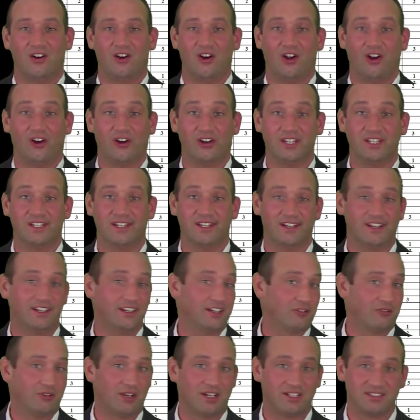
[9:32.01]
are getting
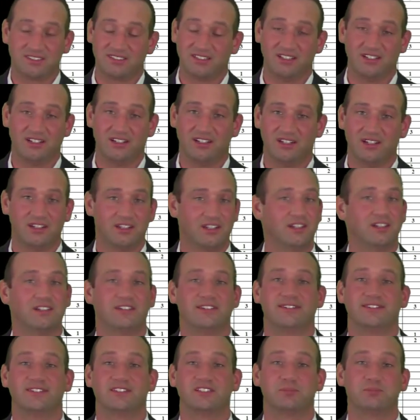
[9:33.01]
arrested
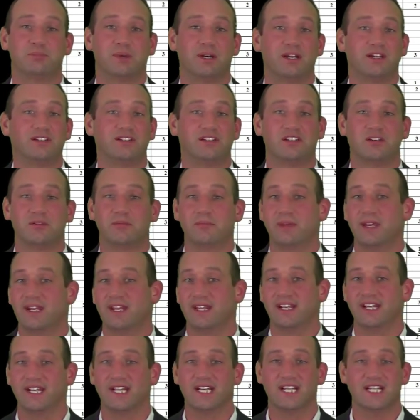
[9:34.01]
despite
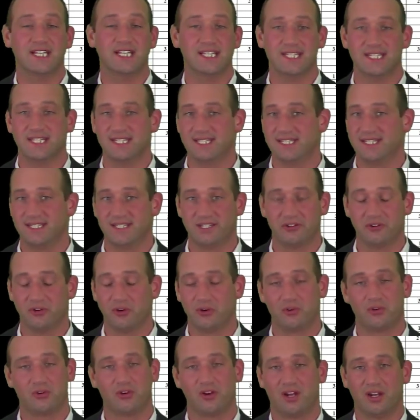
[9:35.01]
committing 0
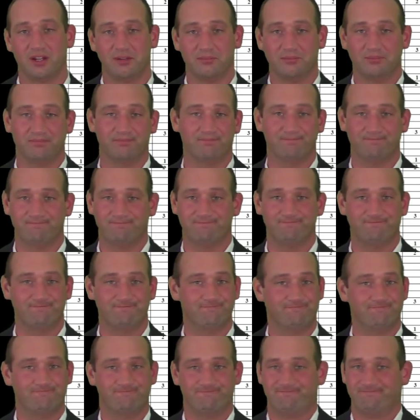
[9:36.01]
crime
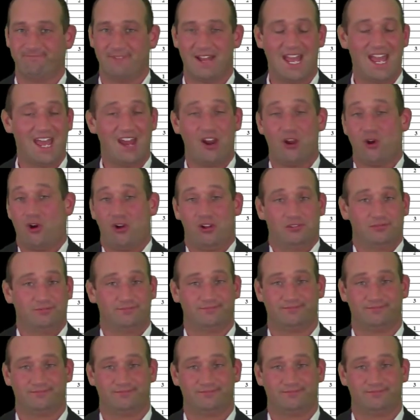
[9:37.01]
at all.